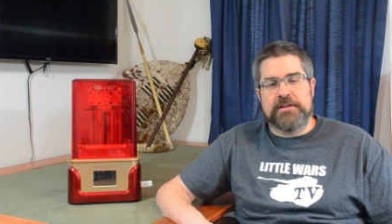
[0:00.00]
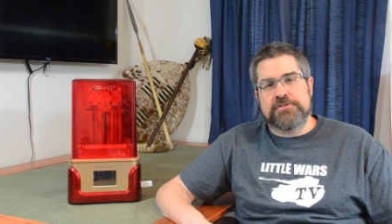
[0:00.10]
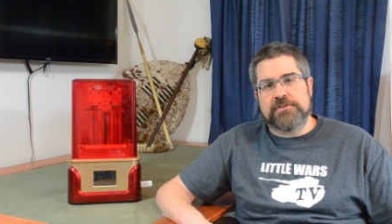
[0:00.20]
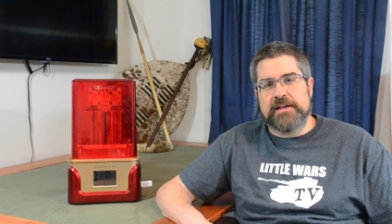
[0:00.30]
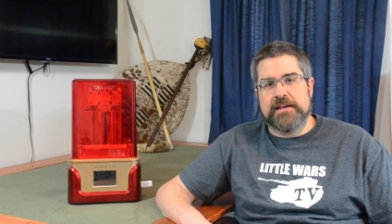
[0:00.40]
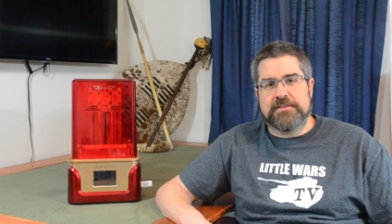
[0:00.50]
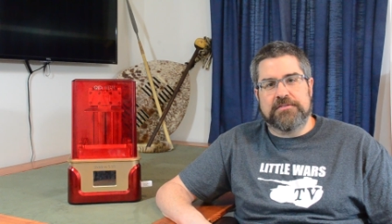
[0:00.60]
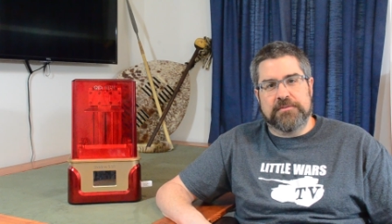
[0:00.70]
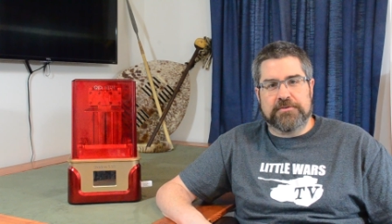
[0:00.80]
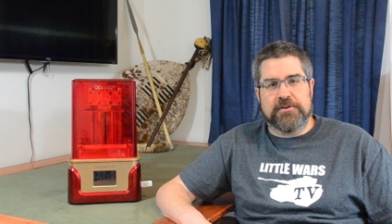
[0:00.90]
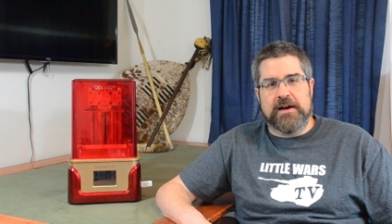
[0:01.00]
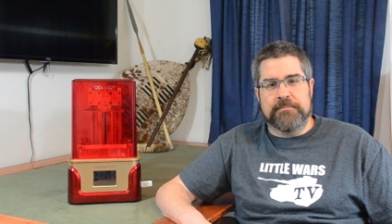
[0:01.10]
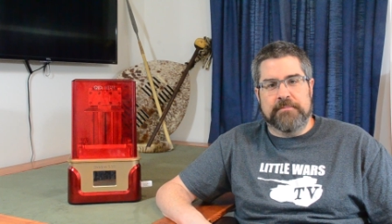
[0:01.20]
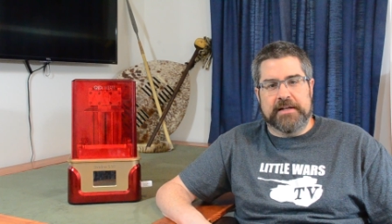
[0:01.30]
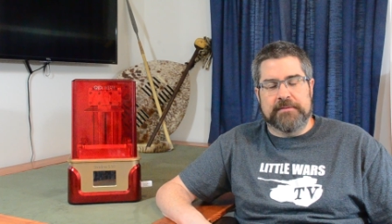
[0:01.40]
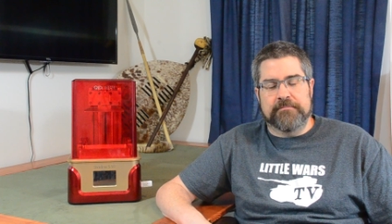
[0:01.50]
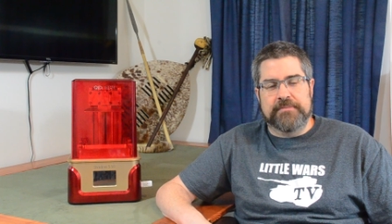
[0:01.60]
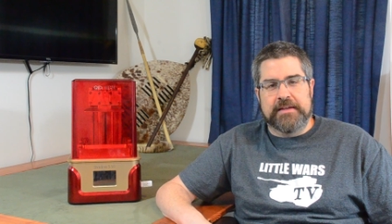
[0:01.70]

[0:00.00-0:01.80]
be sure to hit the subscribe button.